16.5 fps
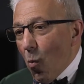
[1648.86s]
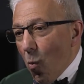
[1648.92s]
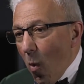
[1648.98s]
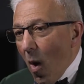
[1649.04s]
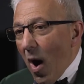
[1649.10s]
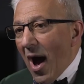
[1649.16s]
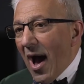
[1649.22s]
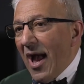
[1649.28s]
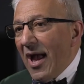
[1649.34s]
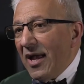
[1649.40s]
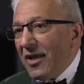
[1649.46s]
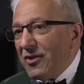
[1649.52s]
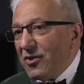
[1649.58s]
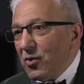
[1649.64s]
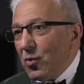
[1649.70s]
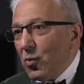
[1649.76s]
Why
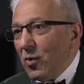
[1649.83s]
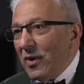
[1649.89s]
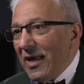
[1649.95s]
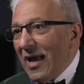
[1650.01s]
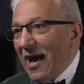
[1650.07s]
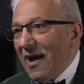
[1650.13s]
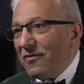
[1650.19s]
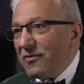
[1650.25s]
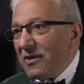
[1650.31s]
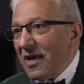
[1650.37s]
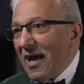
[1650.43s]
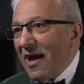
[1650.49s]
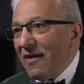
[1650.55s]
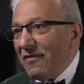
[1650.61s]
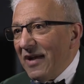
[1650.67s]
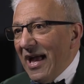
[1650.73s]
do we have to
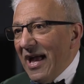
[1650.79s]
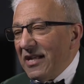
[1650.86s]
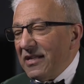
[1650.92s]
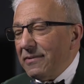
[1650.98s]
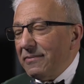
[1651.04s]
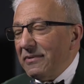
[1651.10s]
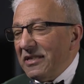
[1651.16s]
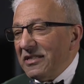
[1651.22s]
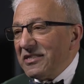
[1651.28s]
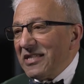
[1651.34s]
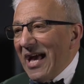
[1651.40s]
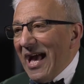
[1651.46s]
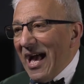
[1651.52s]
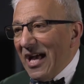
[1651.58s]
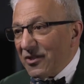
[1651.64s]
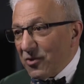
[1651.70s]
have enemies
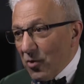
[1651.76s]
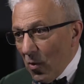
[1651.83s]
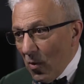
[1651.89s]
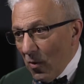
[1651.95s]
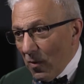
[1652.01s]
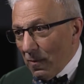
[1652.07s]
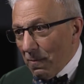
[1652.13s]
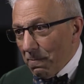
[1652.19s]
at all?